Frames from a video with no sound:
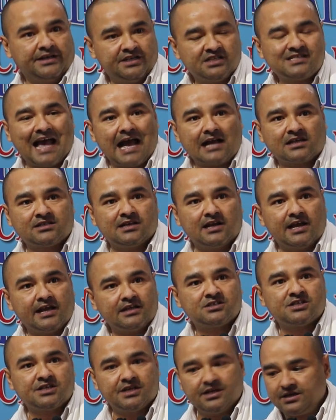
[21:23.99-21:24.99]
His
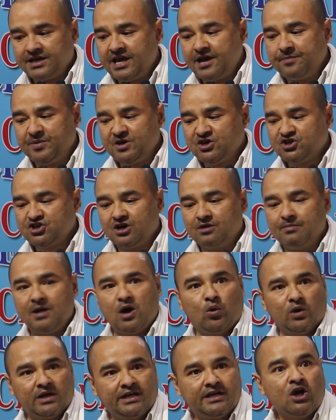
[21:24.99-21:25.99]
Excellency KP
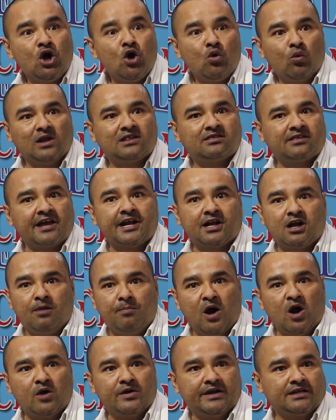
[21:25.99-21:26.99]
Sharma Oli, will think
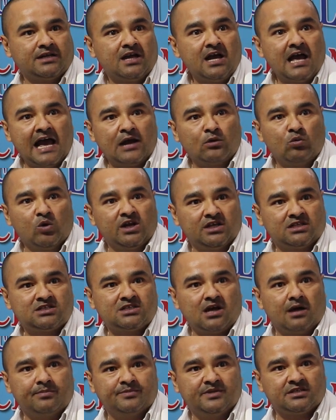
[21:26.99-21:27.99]
about it and will
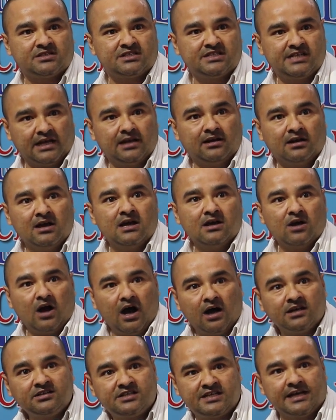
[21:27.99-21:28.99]
stop this deal
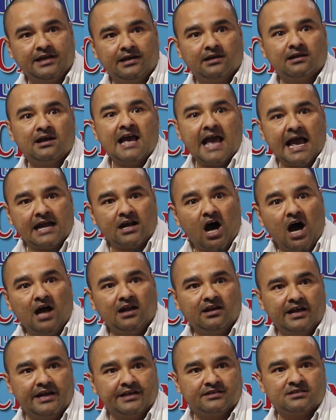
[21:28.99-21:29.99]
until and
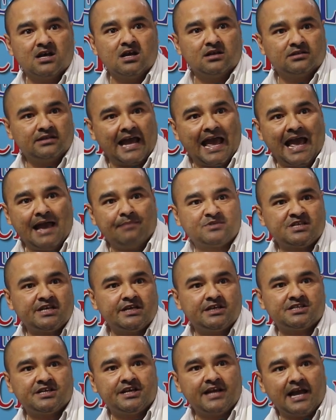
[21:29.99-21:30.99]
unless the
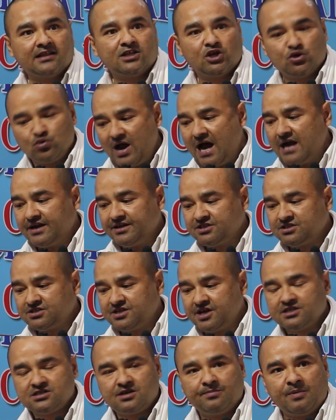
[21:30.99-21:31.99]
MCC and the United
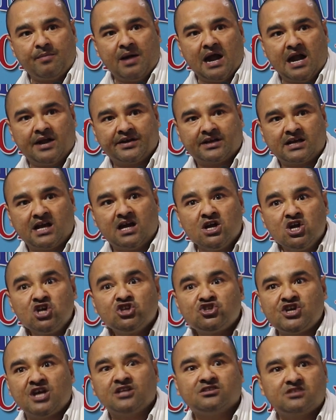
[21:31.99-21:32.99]
States of America
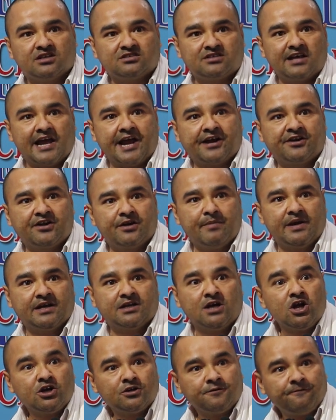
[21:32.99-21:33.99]
changes the
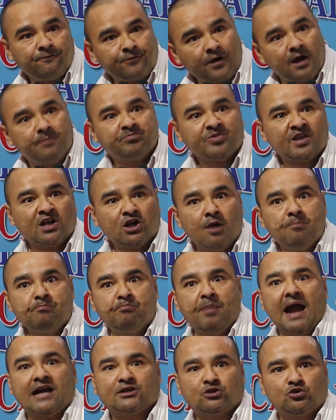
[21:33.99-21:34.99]
agreement from
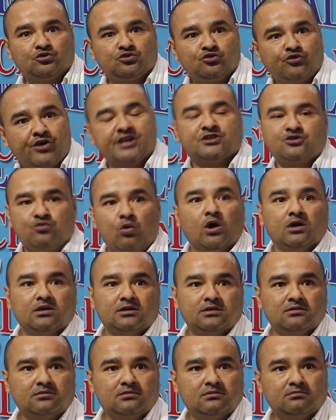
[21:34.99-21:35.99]
compact to
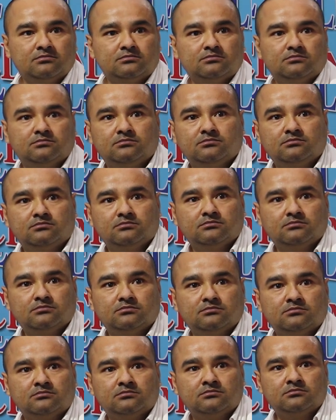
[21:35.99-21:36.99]
threshold.
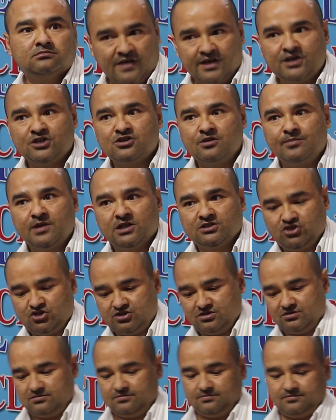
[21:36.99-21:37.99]
Thank you so
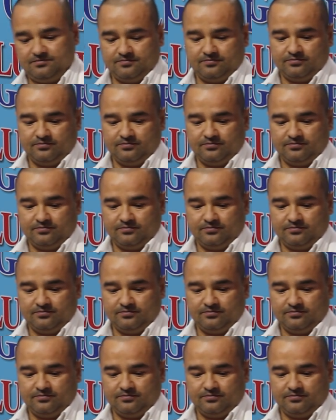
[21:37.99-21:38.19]
much.